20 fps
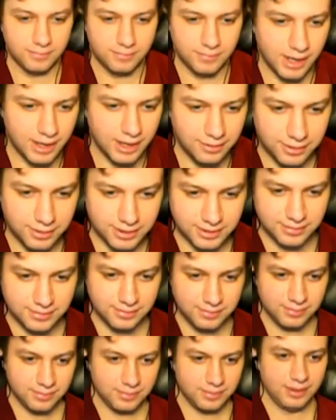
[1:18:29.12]
yeah, I don't want to,
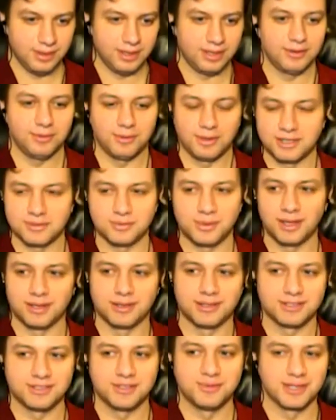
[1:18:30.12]
I don't want to dwell on
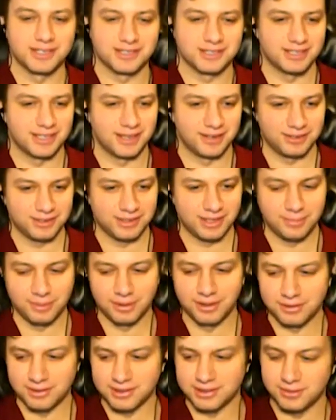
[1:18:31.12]
this too much because there's a couple
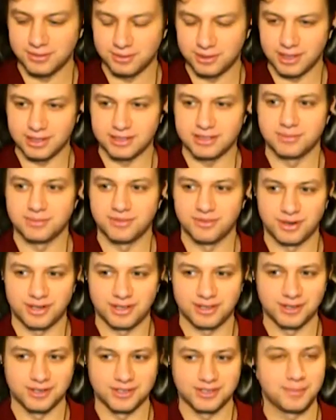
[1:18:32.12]
of things I want to get to before we
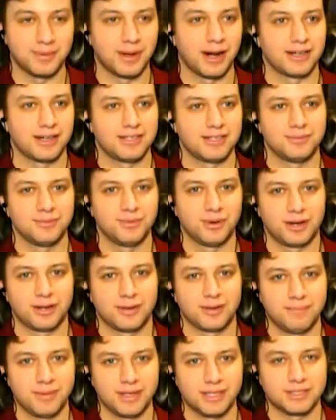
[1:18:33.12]
close. But I did want
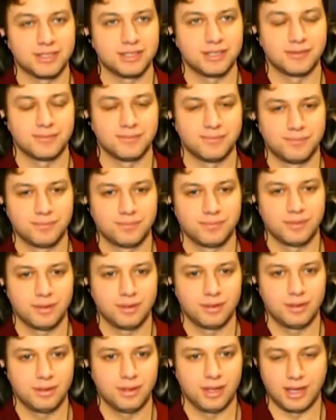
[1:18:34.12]
to mention,
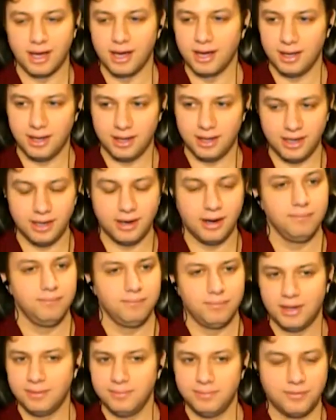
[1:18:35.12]
like, I, again,
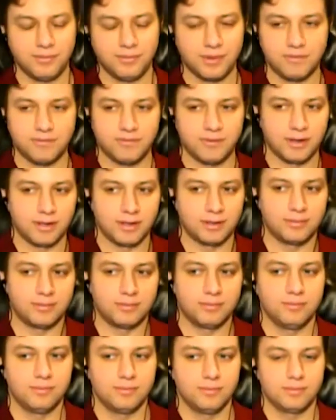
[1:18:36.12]
I'm I'm perfectly
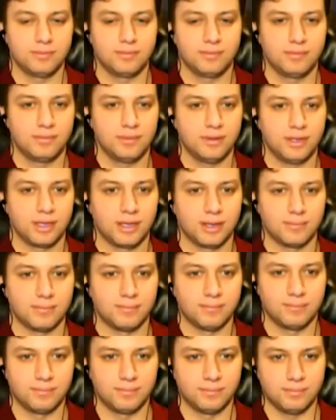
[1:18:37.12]
fine
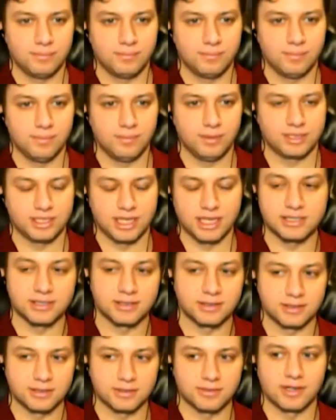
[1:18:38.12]
um,
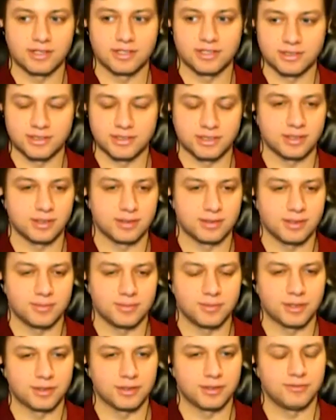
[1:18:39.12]
assessing these questions in this
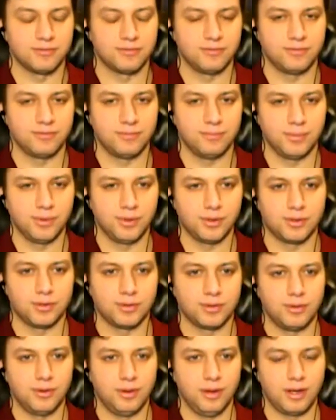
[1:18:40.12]
subjunctive
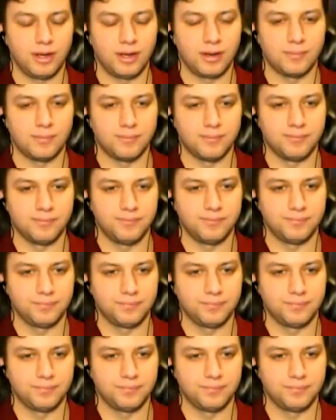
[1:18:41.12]
mood. Um,